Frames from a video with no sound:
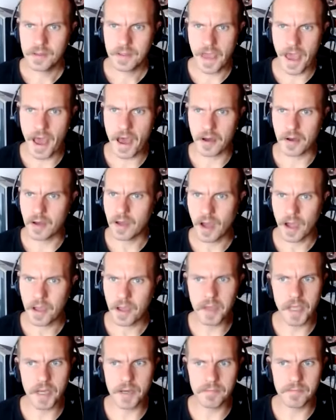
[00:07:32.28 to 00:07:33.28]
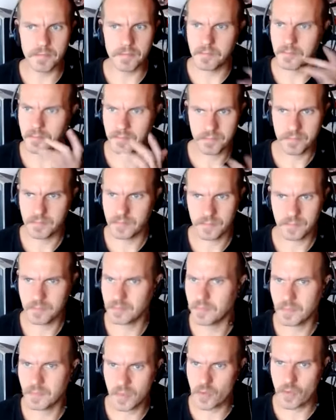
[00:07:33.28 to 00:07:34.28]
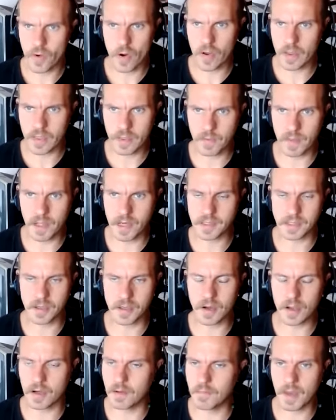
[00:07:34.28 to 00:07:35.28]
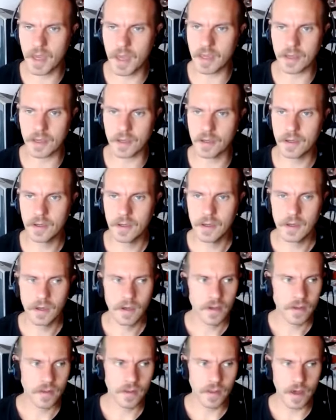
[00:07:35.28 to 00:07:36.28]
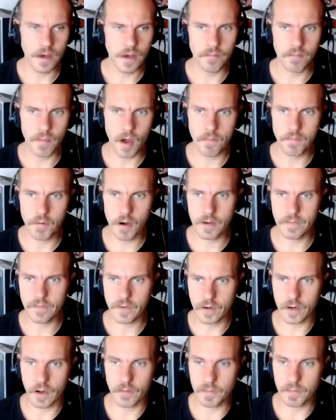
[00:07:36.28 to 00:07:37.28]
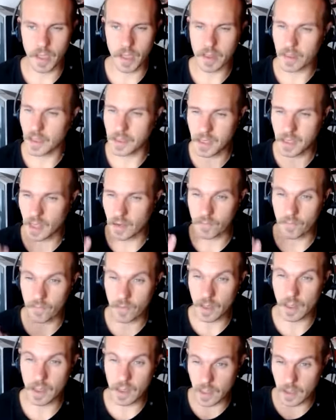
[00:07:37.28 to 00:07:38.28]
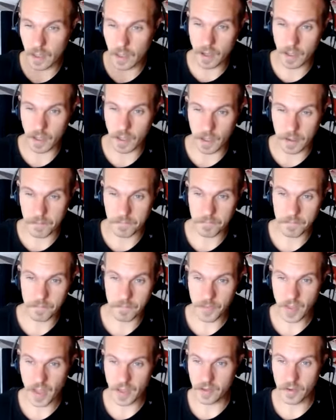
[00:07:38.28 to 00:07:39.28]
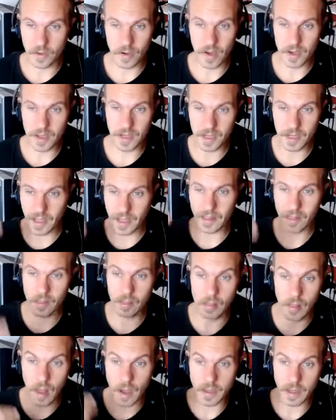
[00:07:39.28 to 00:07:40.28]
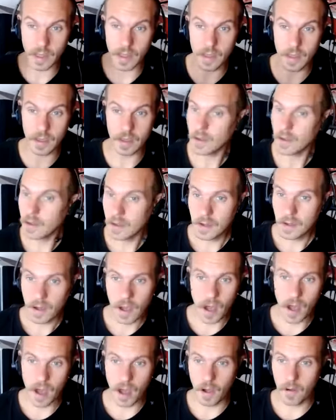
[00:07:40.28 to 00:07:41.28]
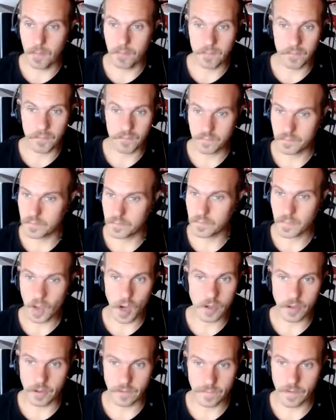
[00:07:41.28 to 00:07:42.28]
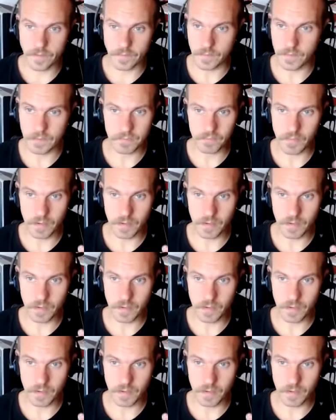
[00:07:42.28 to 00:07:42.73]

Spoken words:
yeah, I mean, throwing them in is not going to make them a part of your company unless you get really lucky. And you're not going to get lucky on your 50.